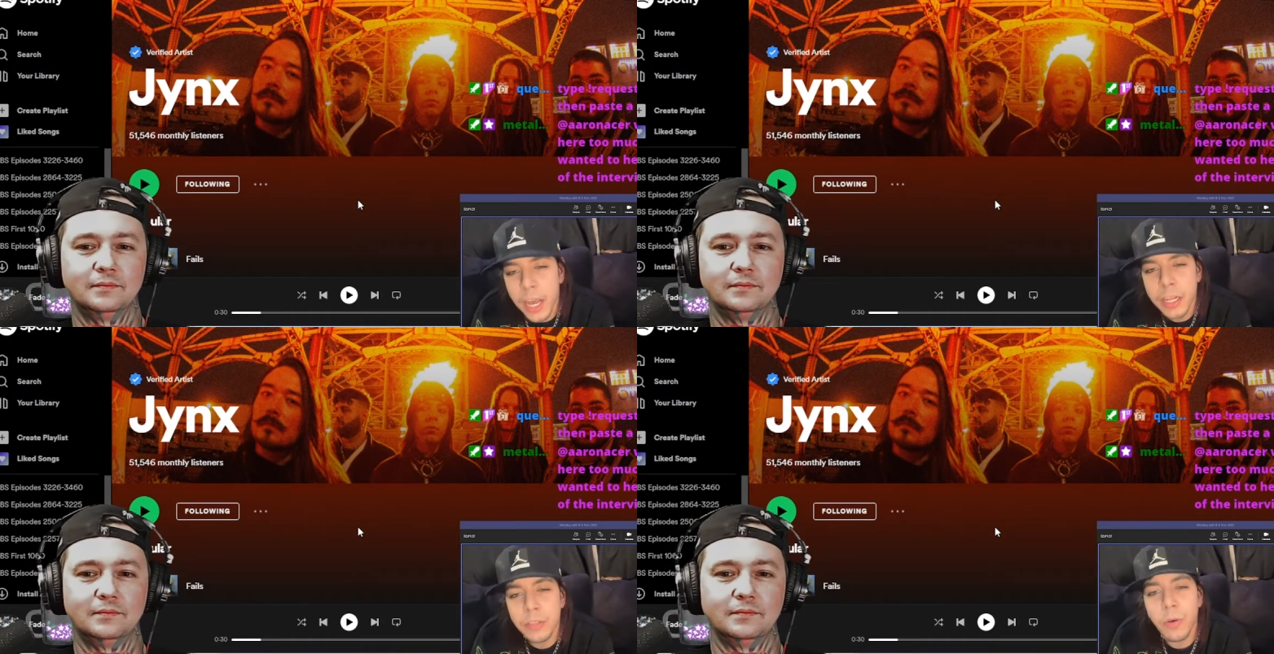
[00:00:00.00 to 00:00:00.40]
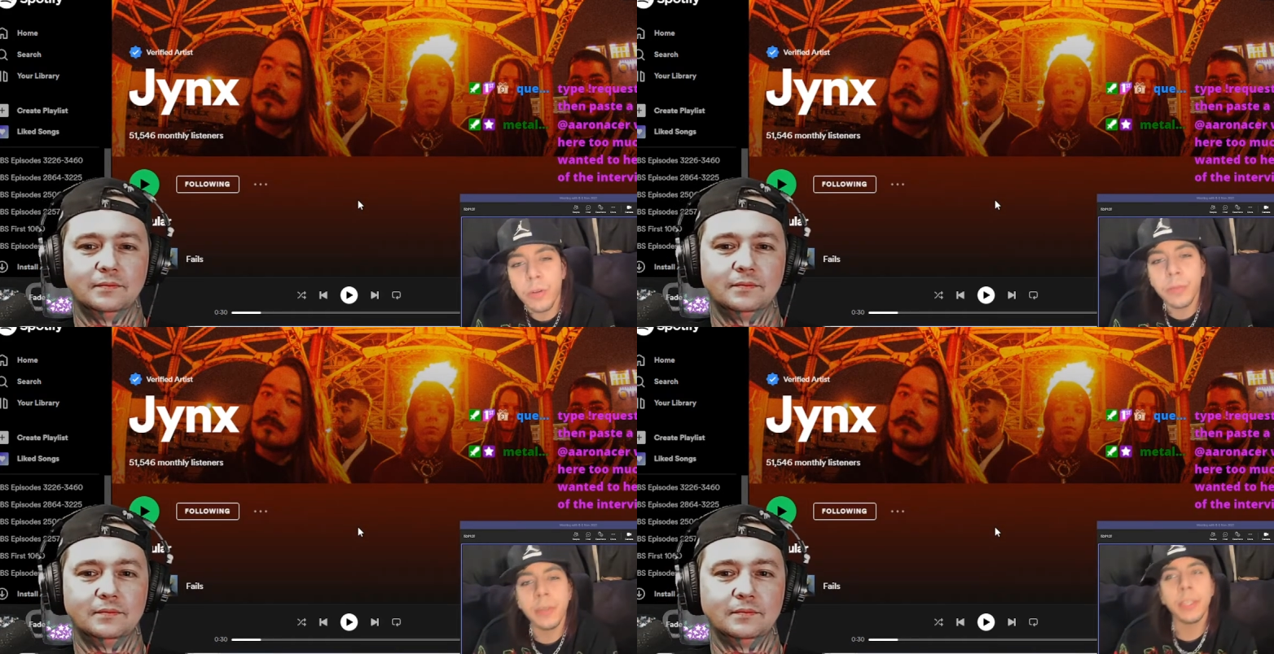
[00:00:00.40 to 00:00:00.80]
Speaker 1: kind of
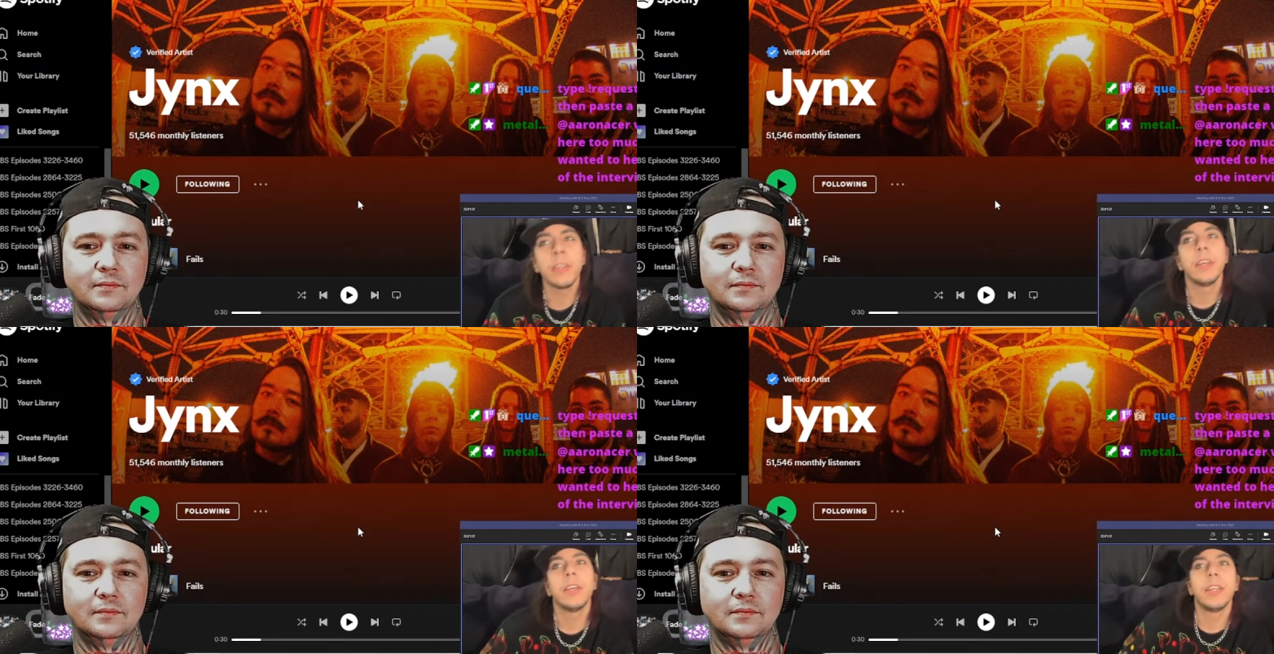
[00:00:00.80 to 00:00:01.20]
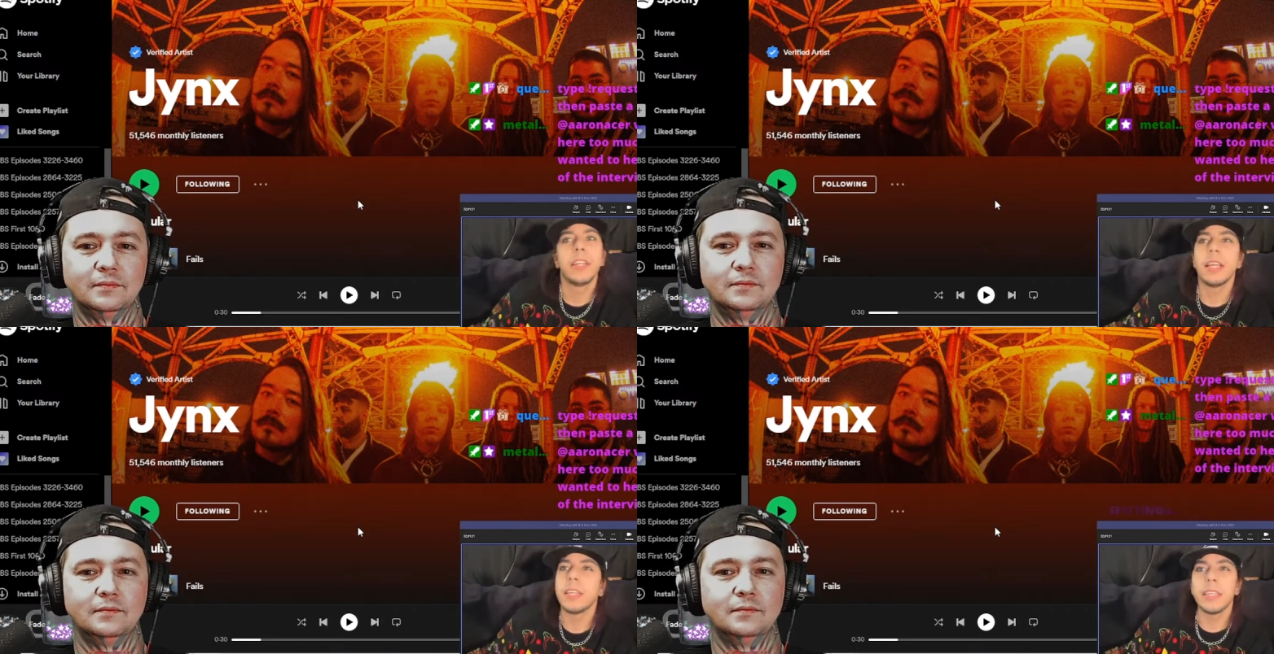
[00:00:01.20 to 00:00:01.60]
told me.
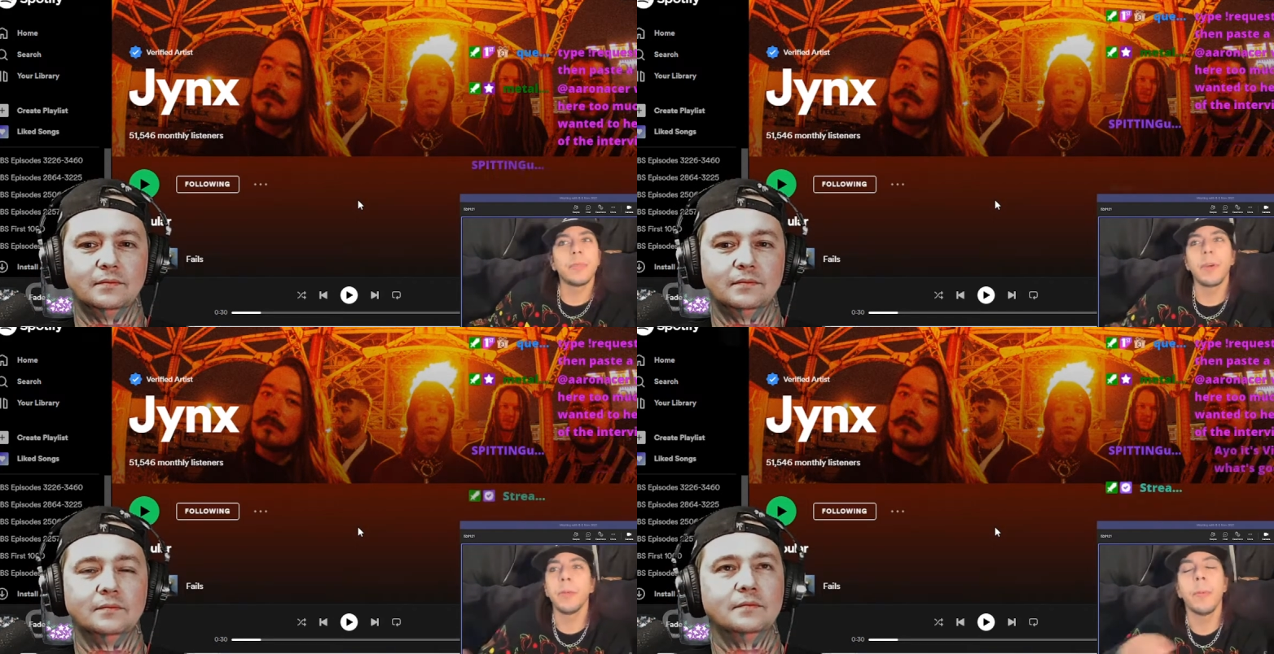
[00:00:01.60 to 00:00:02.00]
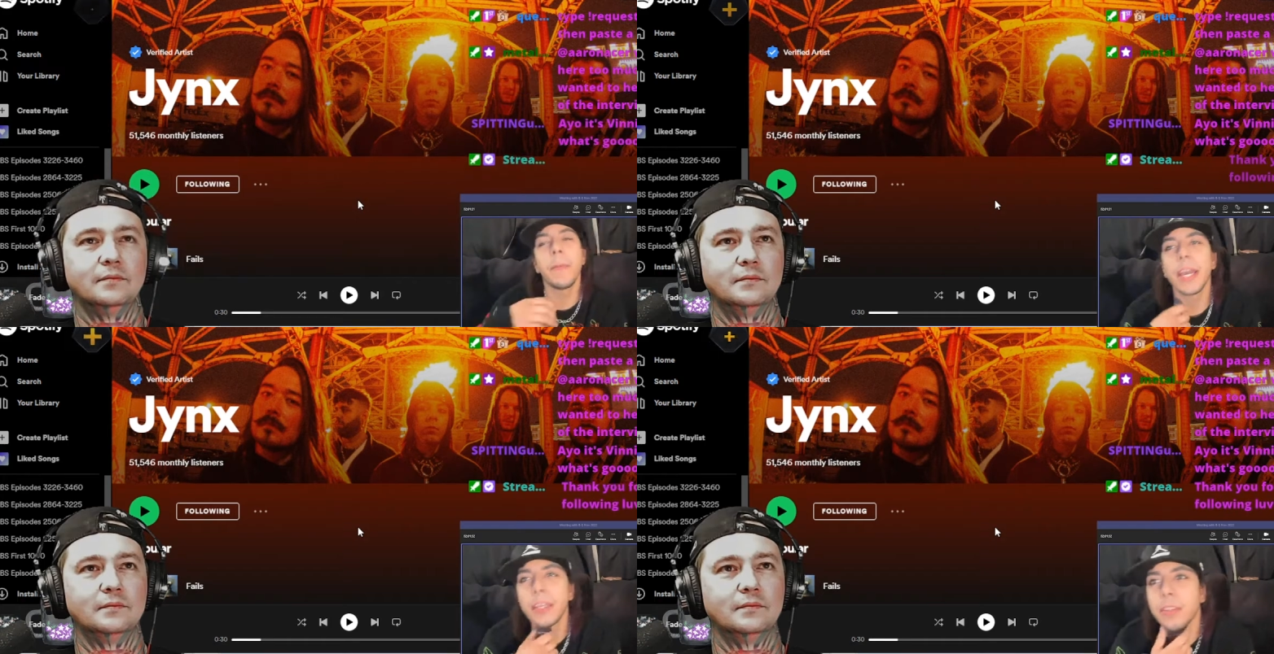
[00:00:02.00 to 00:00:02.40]
Eh, this might have
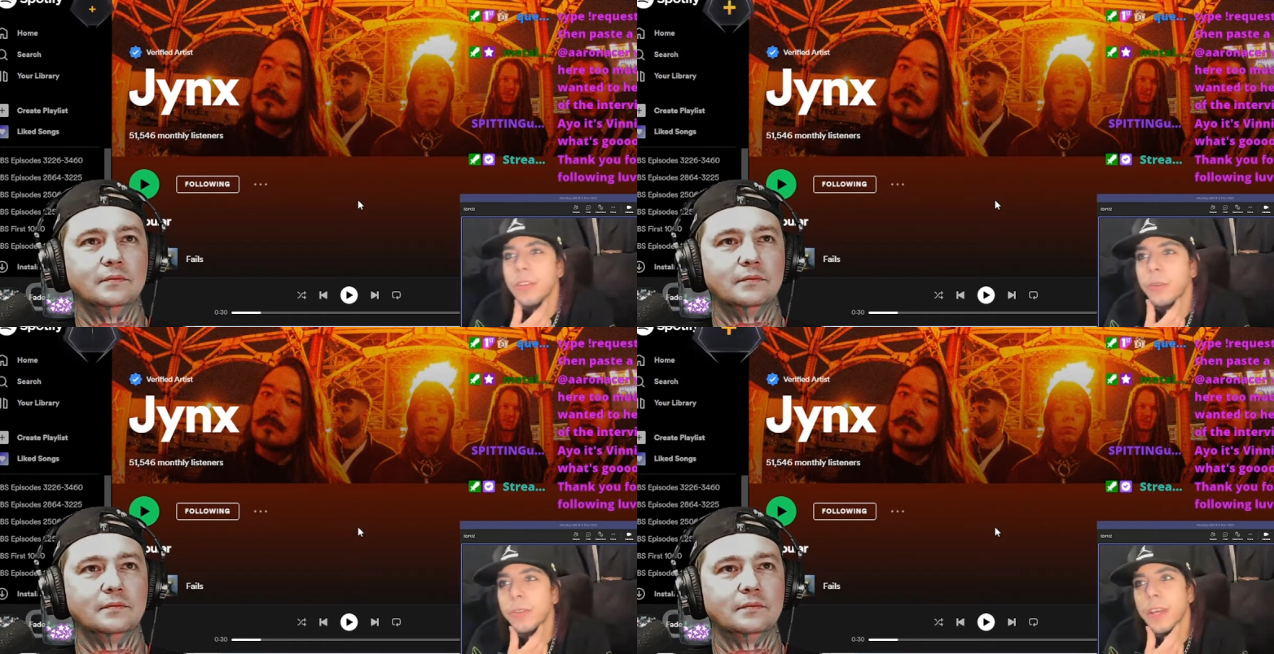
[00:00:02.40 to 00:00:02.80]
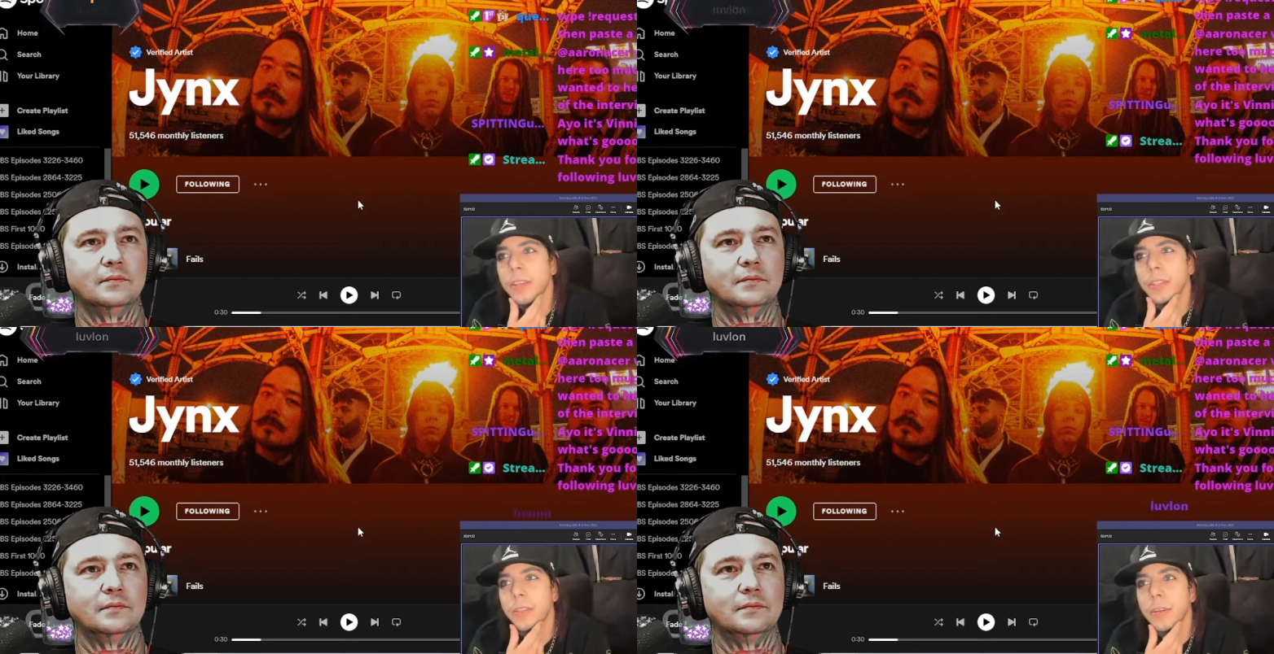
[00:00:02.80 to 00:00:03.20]
been back in
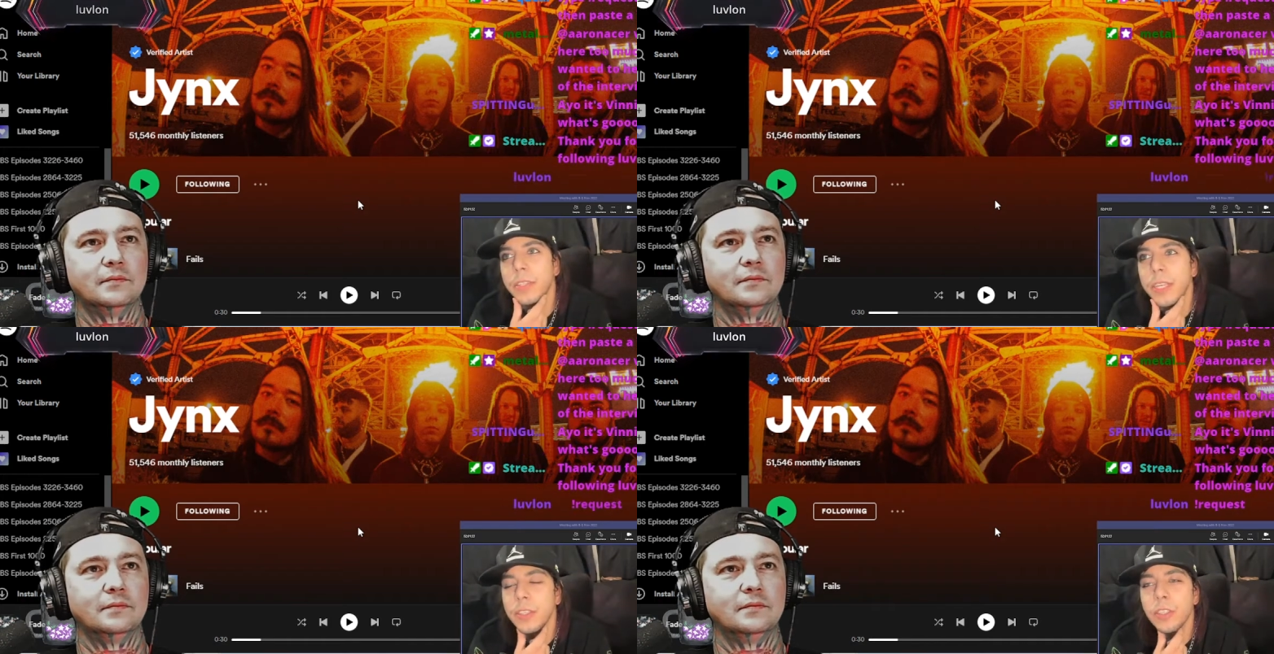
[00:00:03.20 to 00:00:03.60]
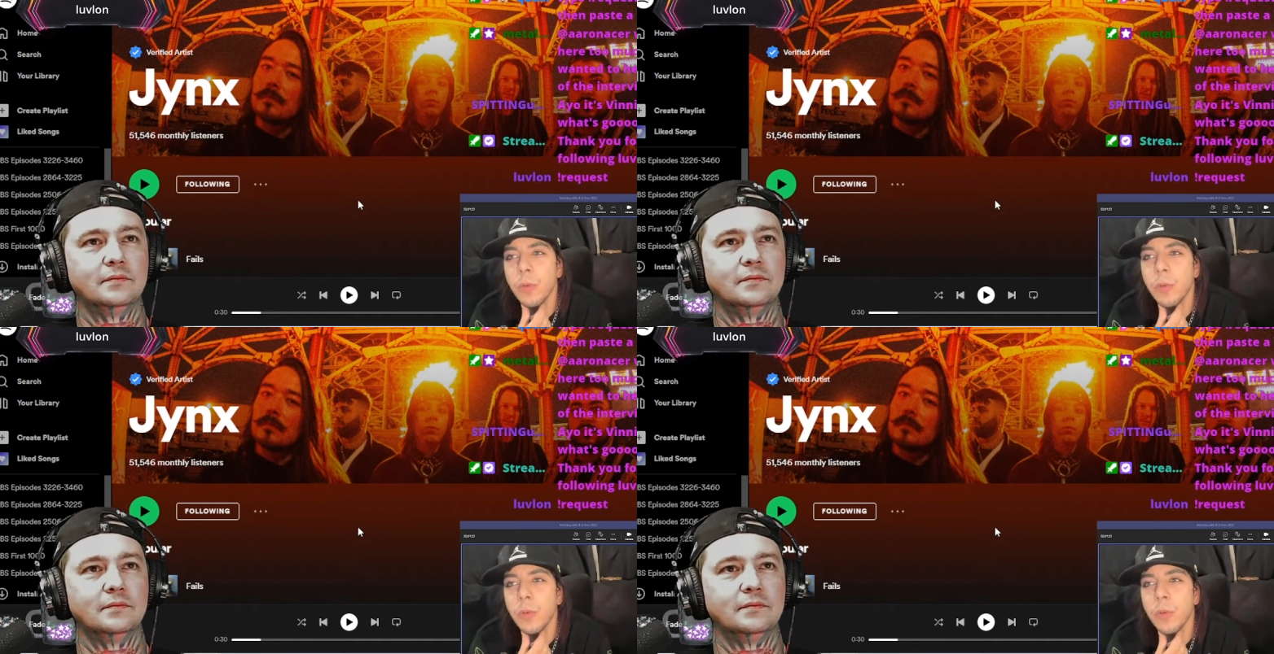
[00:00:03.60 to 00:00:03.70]
2013.